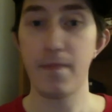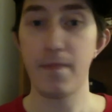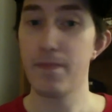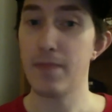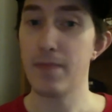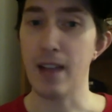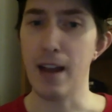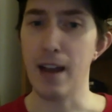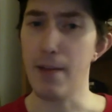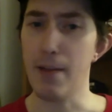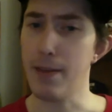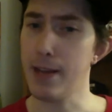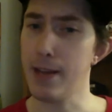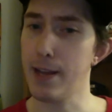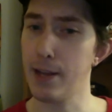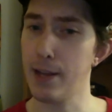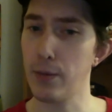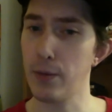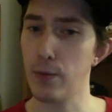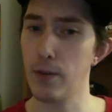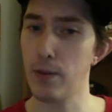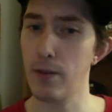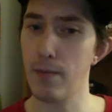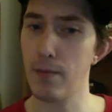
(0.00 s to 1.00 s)
I think it's one
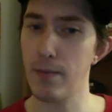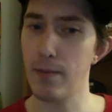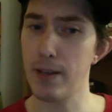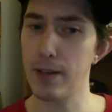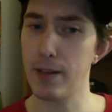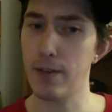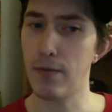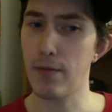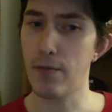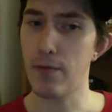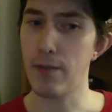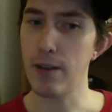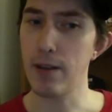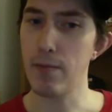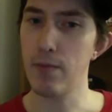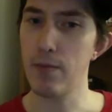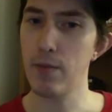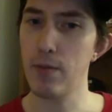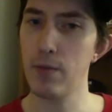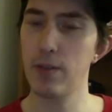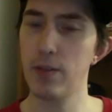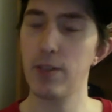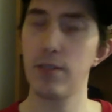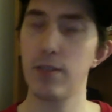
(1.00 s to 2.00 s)
of the best
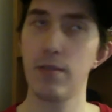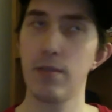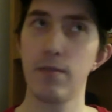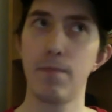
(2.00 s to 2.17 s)
reboots